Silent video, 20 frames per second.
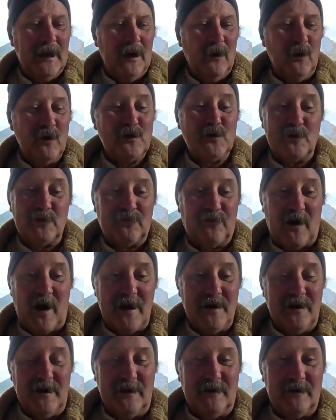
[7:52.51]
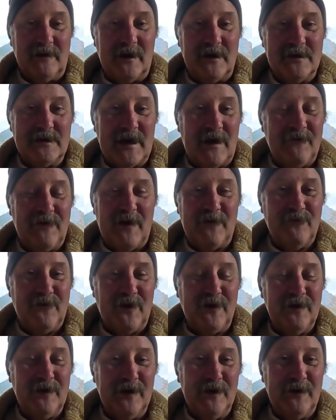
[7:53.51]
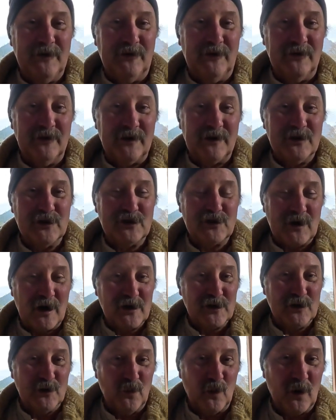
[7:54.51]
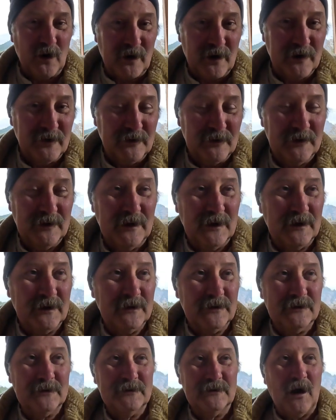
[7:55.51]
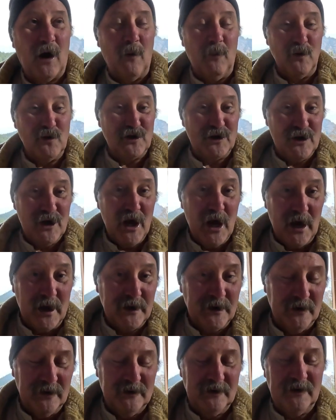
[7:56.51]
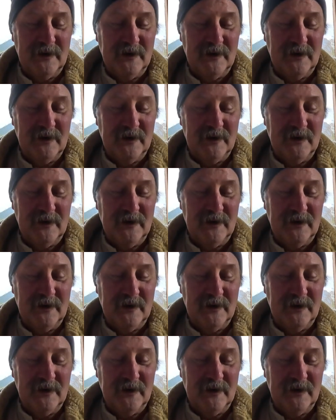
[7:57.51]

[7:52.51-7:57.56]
which was frightening because I've had very little construction work, almost none.